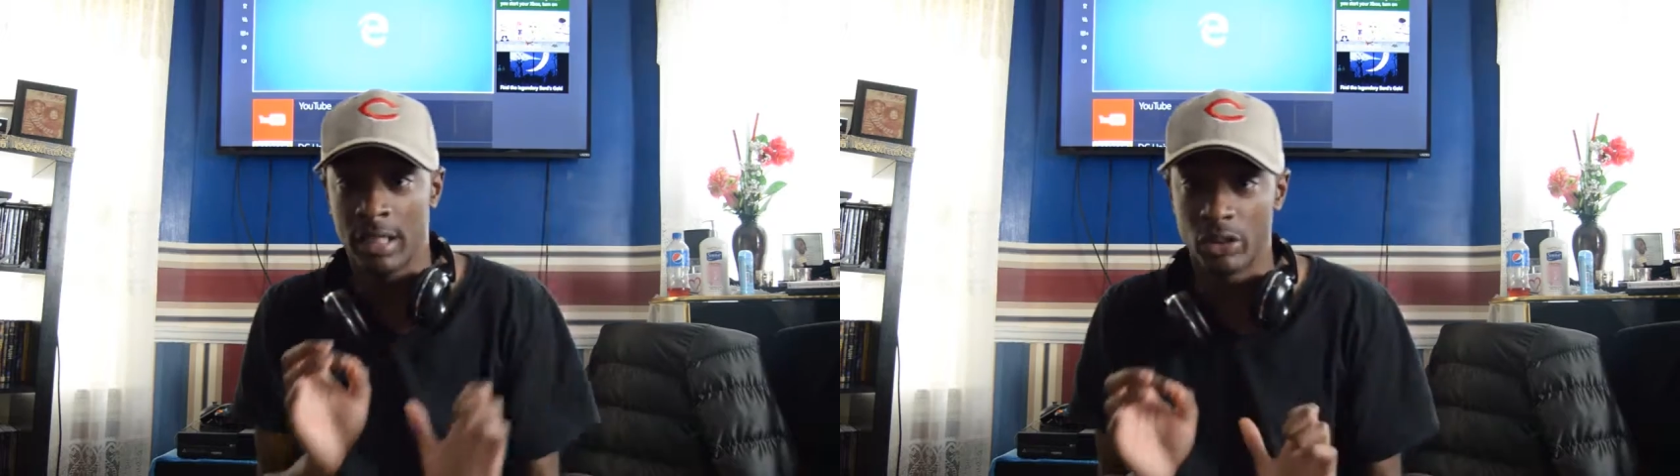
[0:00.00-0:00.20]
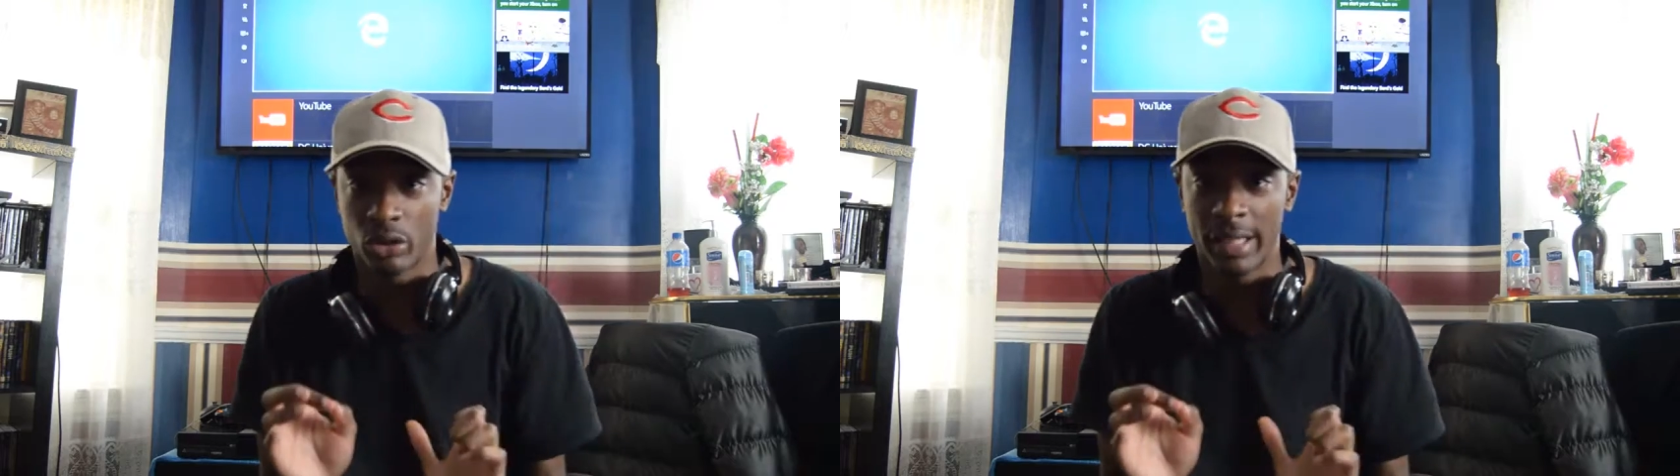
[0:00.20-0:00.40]

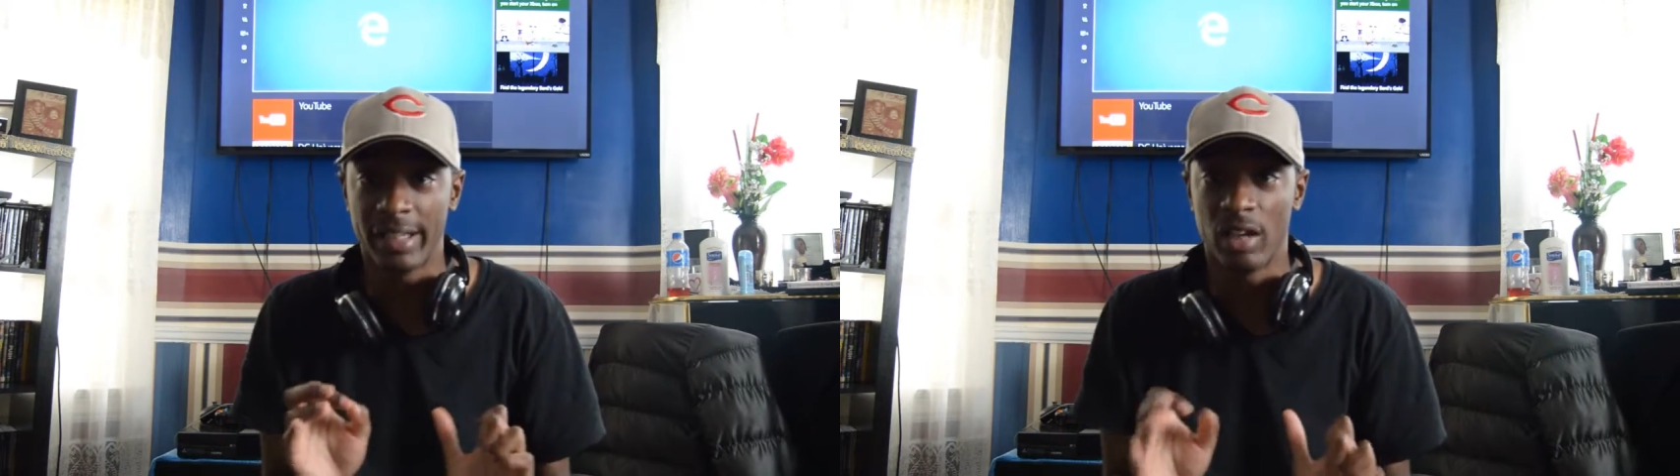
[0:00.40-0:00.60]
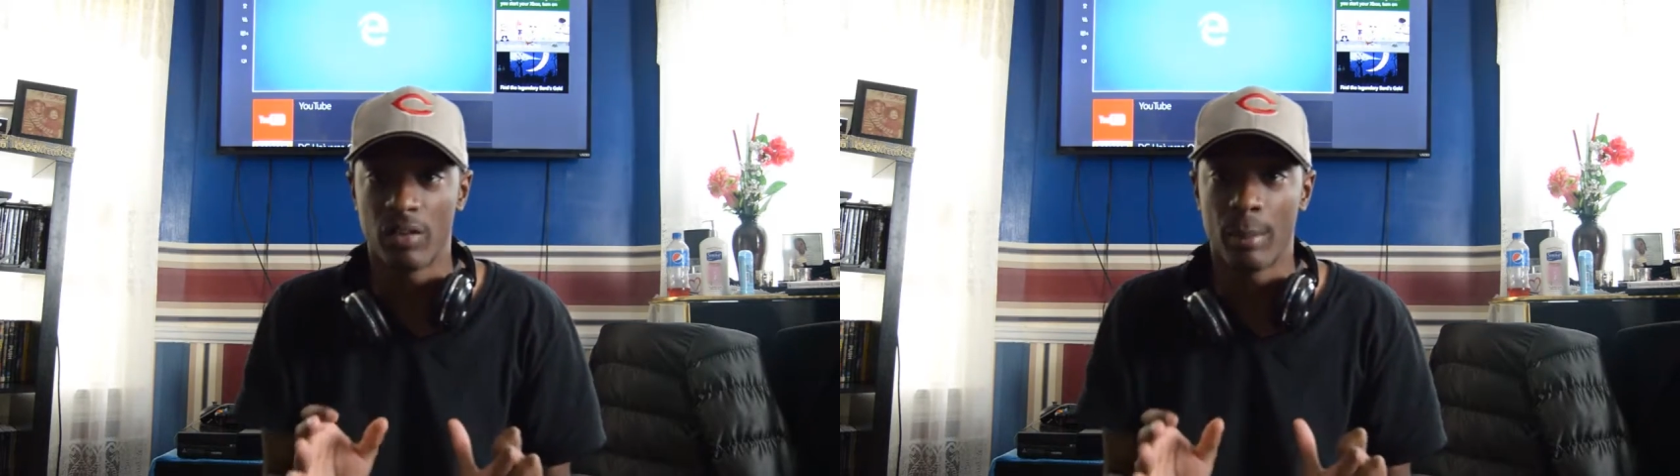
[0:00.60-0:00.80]
that you're
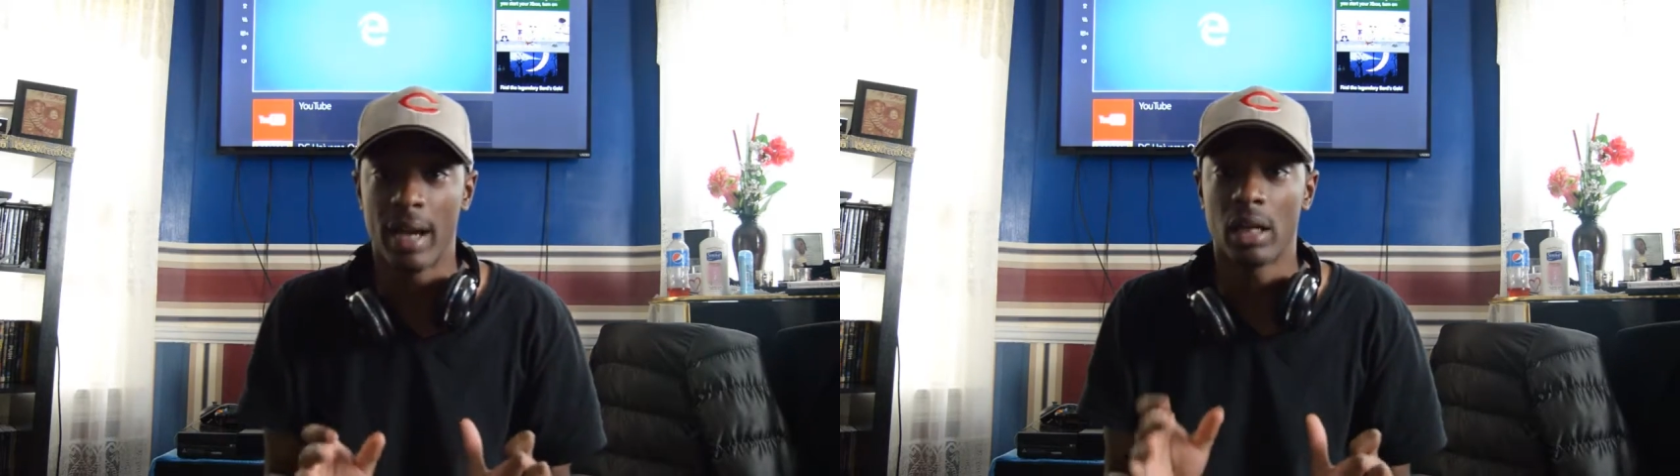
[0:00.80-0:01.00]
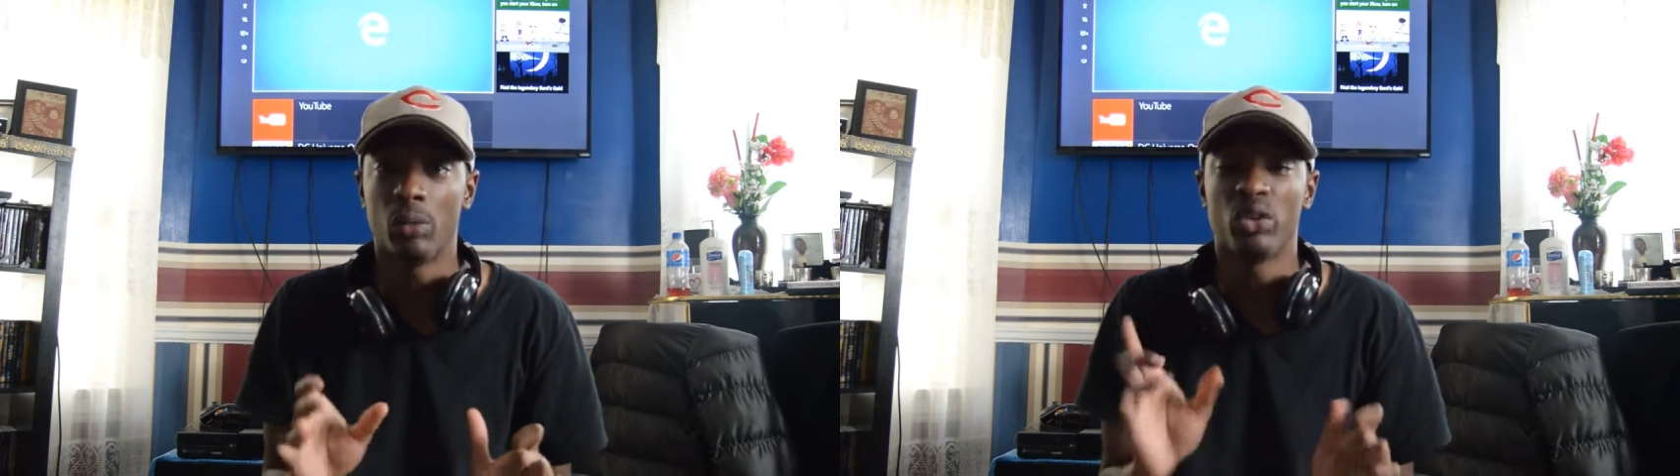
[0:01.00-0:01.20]
thinking of in
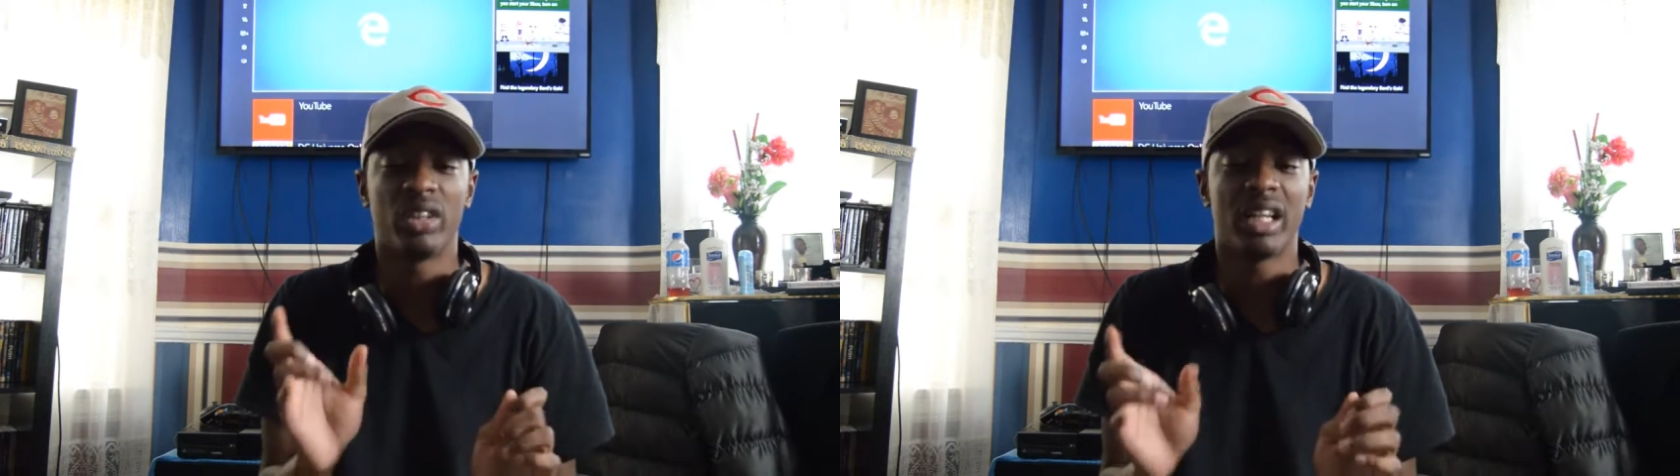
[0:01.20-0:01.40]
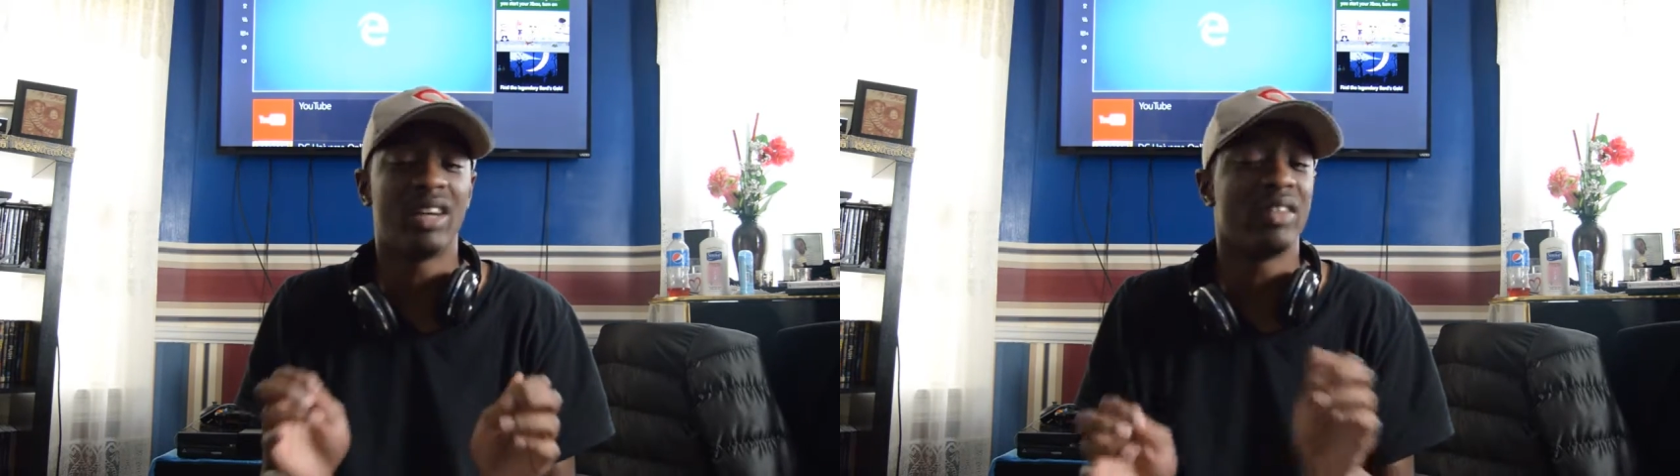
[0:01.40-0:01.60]
mind, I
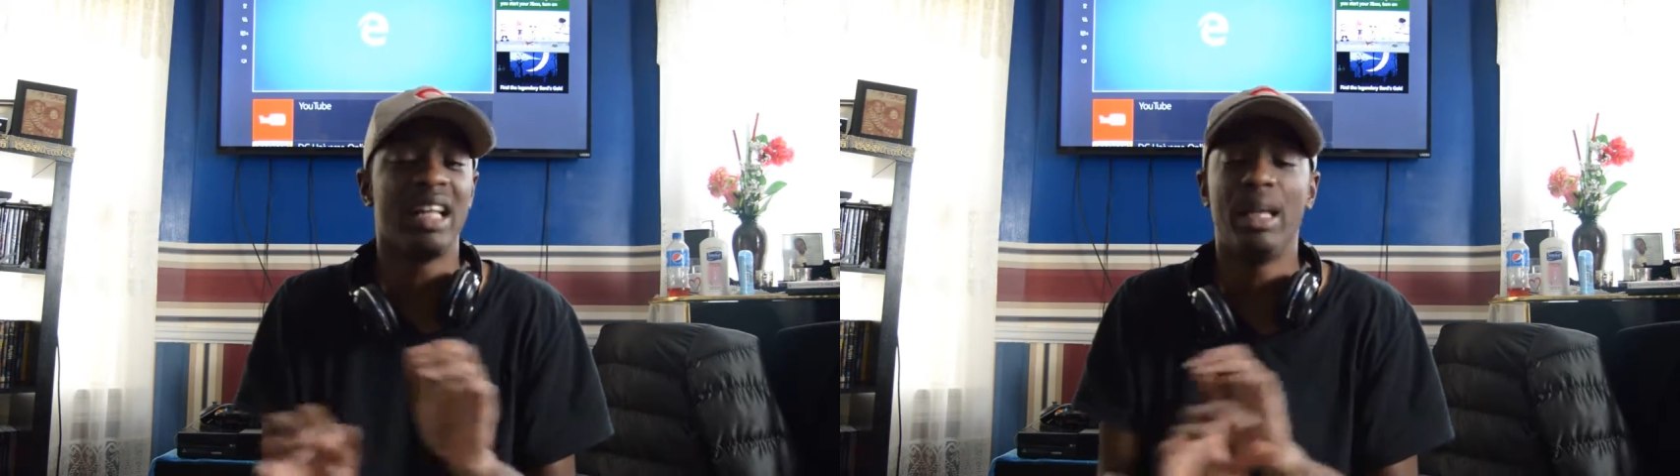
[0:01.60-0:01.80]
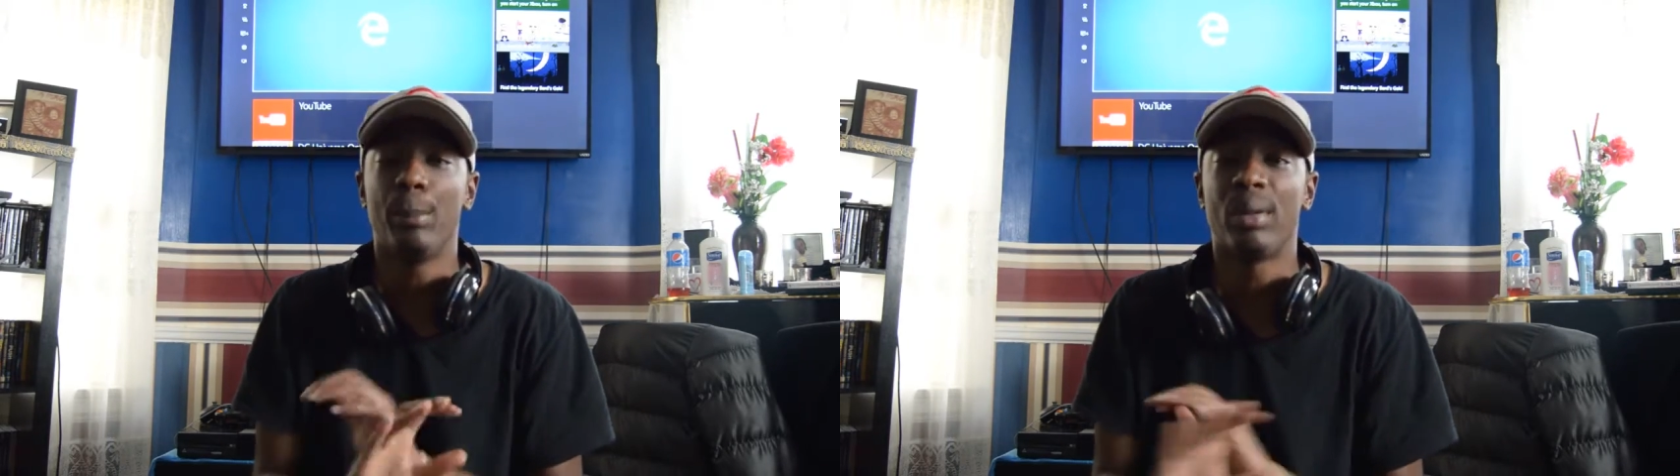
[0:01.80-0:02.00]
want you to think of
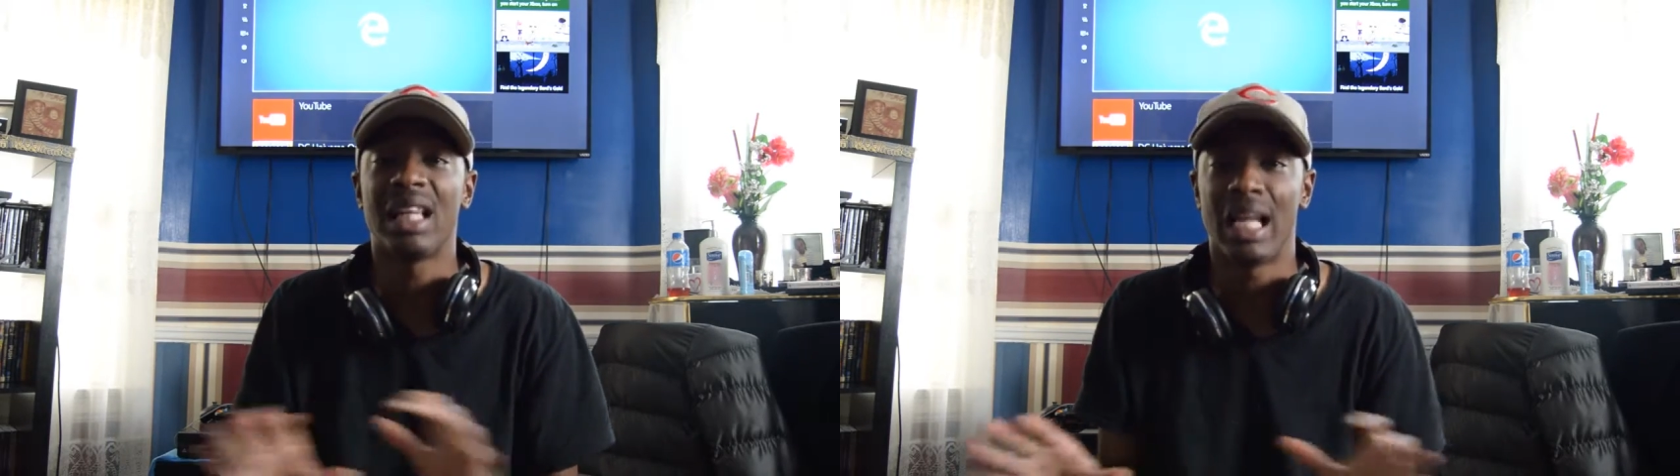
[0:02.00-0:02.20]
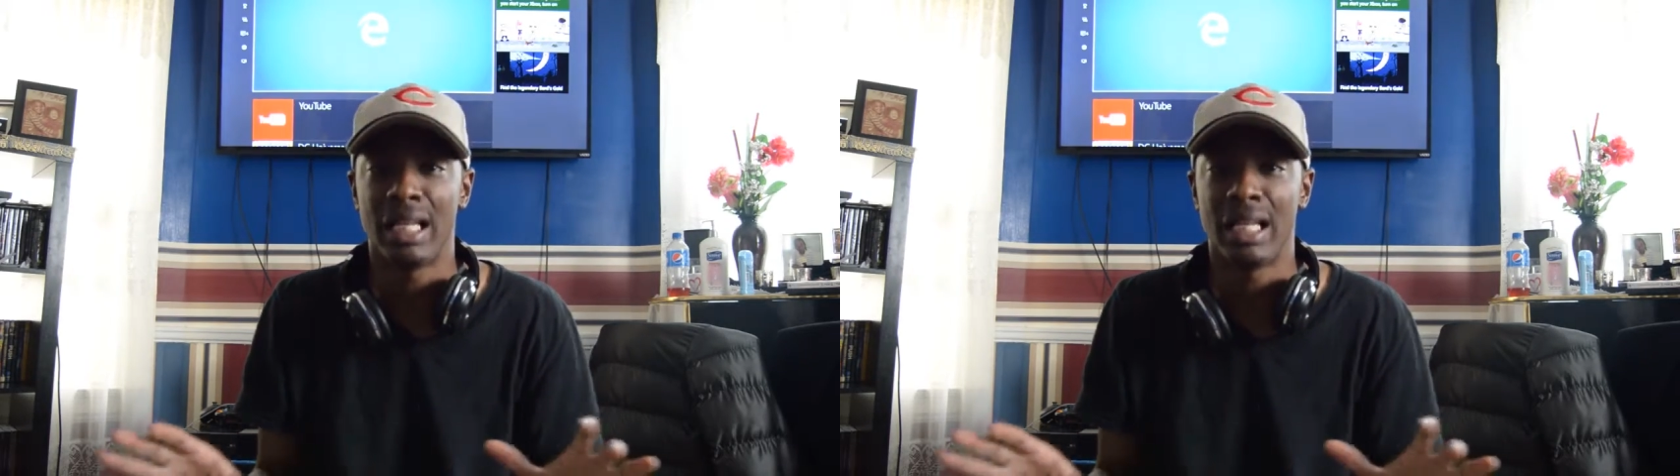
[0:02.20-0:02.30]
any